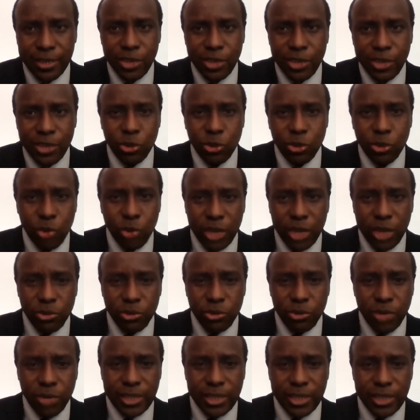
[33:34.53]
So you can
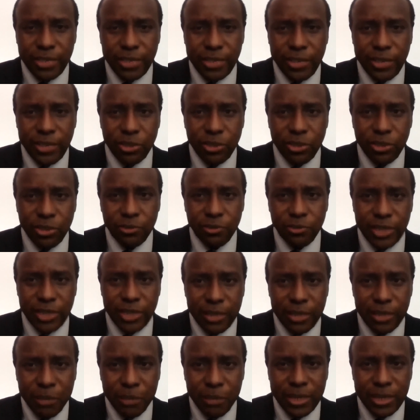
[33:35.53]
do a series of
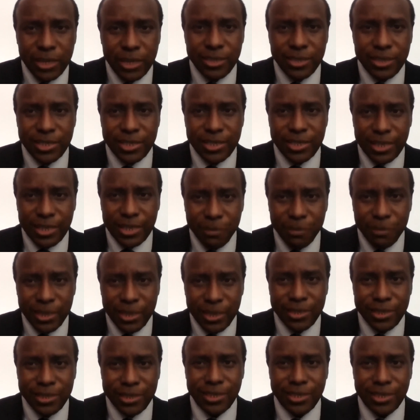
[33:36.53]
10 minutes, 10
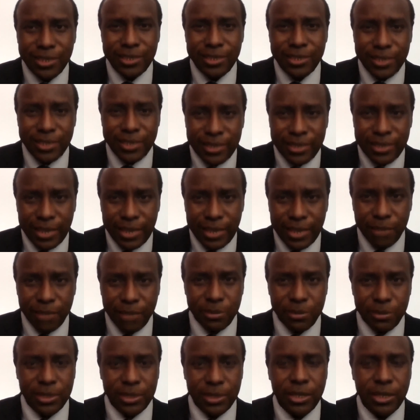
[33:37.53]
minutes, 6
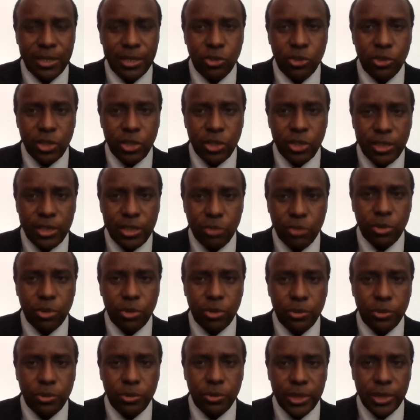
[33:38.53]
times. So this is
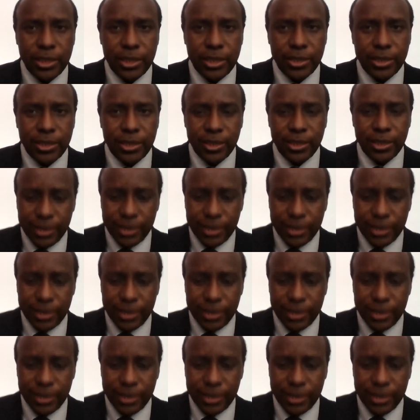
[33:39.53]
what we did.